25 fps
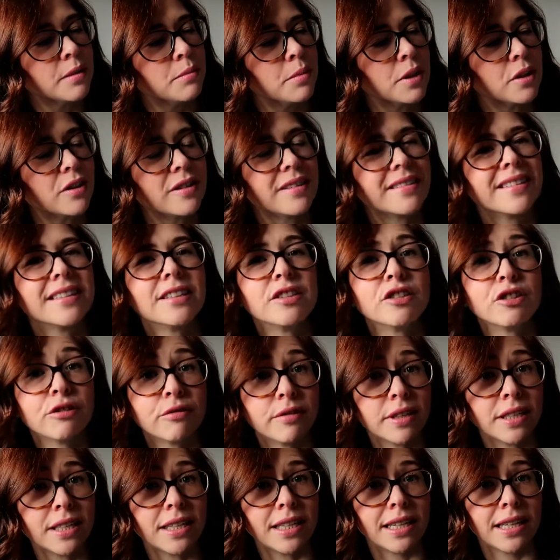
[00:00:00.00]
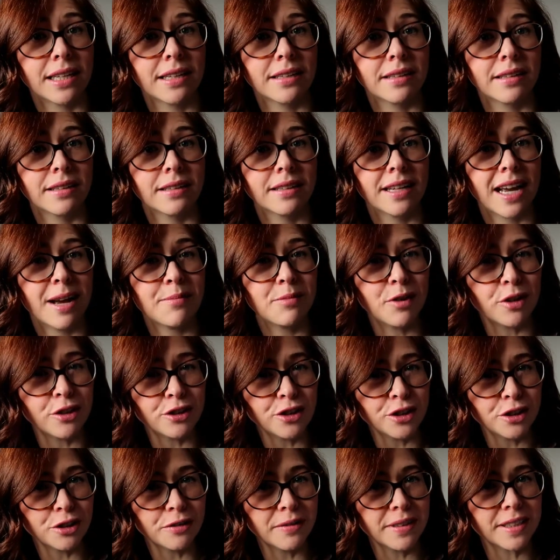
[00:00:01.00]
because it's intriguing. I'm not
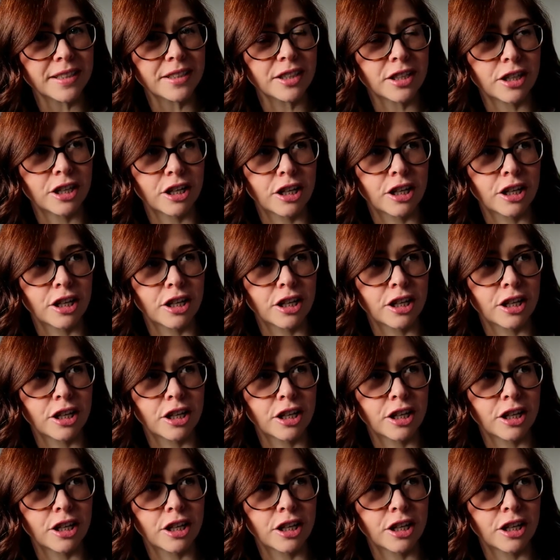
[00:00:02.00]
sure it's